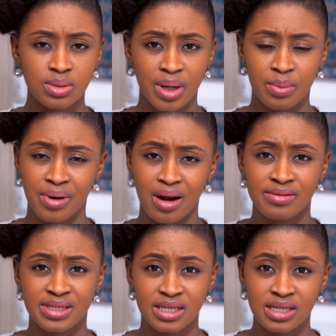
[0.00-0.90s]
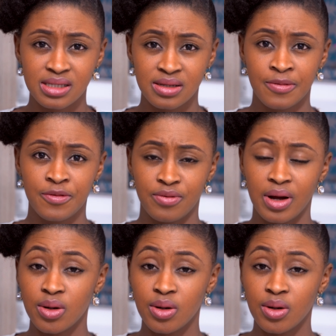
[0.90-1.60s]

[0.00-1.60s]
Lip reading: my priorities, right?